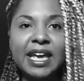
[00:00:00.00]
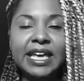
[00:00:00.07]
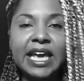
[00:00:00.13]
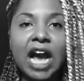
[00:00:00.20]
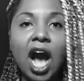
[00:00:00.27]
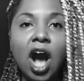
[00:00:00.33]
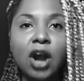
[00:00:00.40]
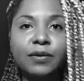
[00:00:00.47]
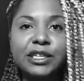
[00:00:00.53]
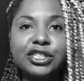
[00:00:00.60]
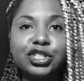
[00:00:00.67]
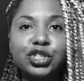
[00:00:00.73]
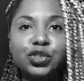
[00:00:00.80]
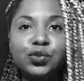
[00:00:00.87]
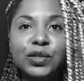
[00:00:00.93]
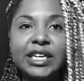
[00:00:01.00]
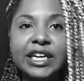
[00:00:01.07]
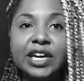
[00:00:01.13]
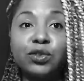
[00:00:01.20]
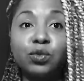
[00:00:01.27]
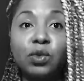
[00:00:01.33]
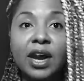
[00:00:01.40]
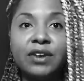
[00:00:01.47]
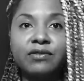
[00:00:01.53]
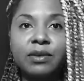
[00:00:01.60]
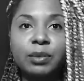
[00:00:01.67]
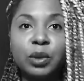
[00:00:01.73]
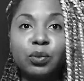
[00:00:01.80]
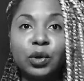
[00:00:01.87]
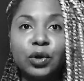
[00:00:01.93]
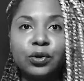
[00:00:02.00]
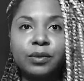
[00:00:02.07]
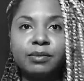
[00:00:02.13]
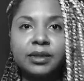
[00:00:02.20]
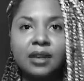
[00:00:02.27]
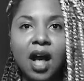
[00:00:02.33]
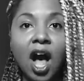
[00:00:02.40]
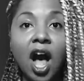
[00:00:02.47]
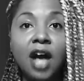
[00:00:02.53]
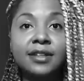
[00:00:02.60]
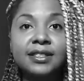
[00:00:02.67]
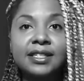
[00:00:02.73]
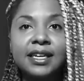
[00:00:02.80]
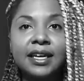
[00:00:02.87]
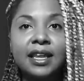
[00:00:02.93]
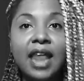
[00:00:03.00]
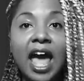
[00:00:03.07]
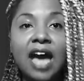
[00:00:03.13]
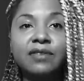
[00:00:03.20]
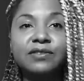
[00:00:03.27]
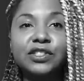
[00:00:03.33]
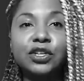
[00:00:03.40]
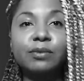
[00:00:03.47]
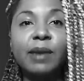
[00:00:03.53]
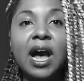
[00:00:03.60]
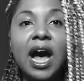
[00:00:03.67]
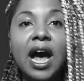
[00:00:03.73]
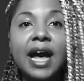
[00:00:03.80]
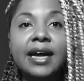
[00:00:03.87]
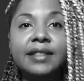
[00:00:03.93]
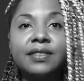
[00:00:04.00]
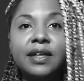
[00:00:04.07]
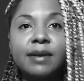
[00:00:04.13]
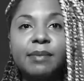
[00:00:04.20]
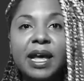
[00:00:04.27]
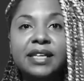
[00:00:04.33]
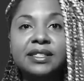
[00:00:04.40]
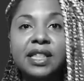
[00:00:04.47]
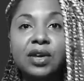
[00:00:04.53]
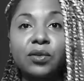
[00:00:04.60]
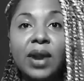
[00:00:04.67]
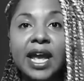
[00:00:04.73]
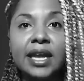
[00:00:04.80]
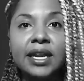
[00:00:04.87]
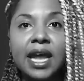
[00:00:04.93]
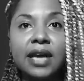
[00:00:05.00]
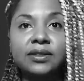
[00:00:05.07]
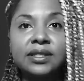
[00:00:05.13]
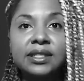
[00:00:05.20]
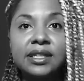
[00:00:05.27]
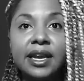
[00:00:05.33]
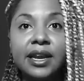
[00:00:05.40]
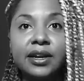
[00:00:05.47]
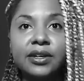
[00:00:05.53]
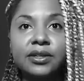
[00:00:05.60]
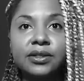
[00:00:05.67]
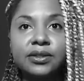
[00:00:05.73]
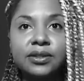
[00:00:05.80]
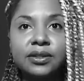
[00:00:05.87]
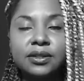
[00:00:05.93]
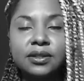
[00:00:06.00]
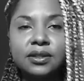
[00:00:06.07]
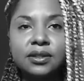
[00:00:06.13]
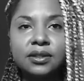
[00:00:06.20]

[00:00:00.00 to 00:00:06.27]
making Ari shriek and run from the room, a haunting laughter behind them as they ran downstairs.